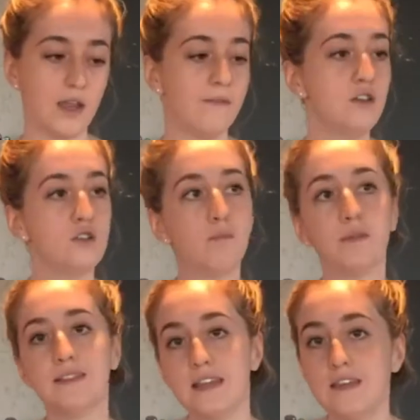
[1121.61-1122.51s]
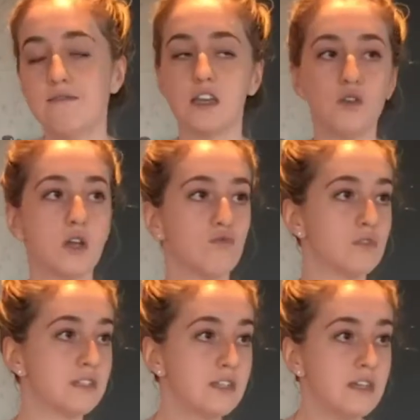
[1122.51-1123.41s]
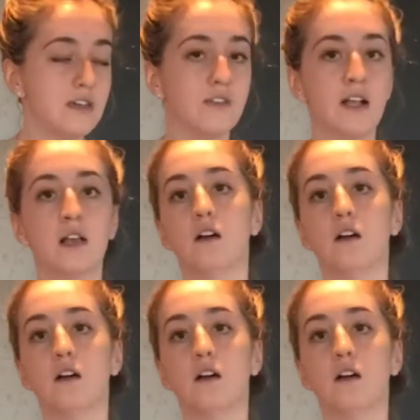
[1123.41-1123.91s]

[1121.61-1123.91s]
If you don't believe that you can receive